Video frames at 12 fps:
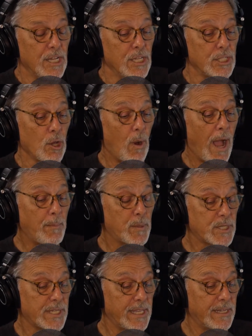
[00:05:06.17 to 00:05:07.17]
So I
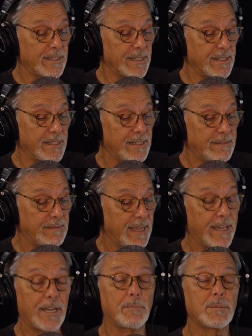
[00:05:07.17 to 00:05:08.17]
proceeded to
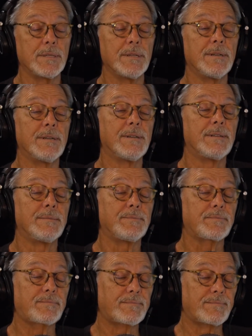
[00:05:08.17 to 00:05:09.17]
head up to
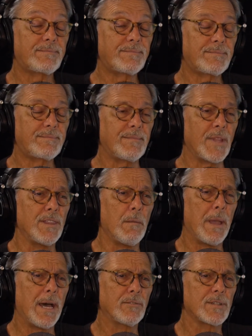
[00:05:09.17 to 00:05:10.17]
the
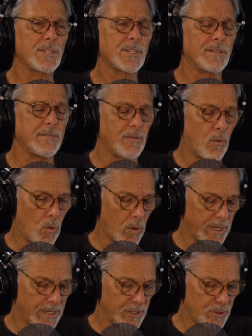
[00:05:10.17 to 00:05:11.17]
mountains of
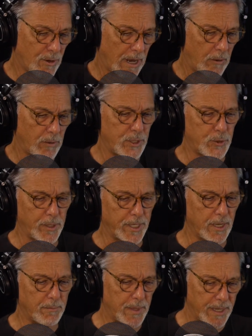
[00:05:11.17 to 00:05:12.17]
Oregon to our retreat
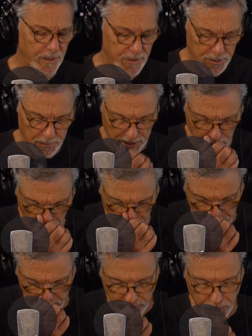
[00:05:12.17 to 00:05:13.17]
up there to meet
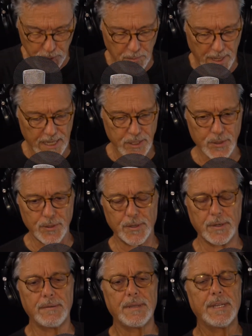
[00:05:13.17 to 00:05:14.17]
the new master and
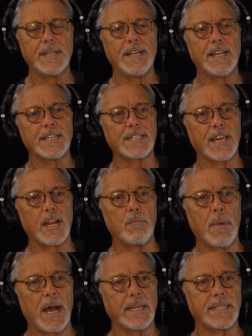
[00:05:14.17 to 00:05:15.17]
set up
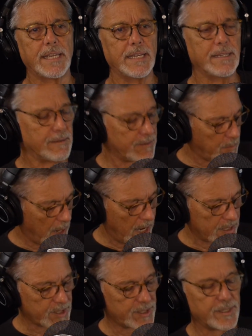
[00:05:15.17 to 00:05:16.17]
my tent and
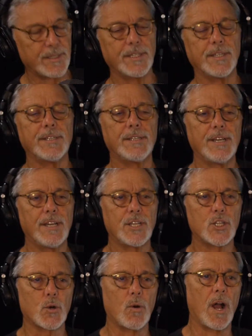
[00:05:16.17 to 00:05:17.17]
deposited the
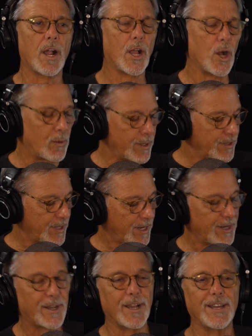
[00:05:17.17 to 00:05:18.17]
charango in
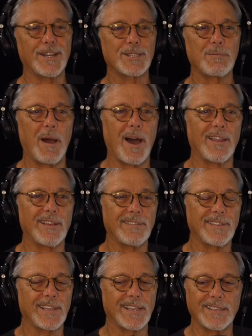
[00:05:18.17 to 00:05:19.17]
there, kind of smiling,
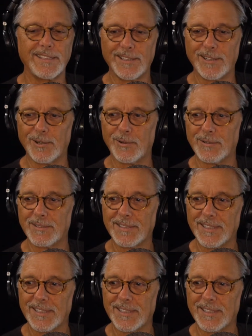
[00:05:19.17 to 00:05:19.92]
thinking, you know,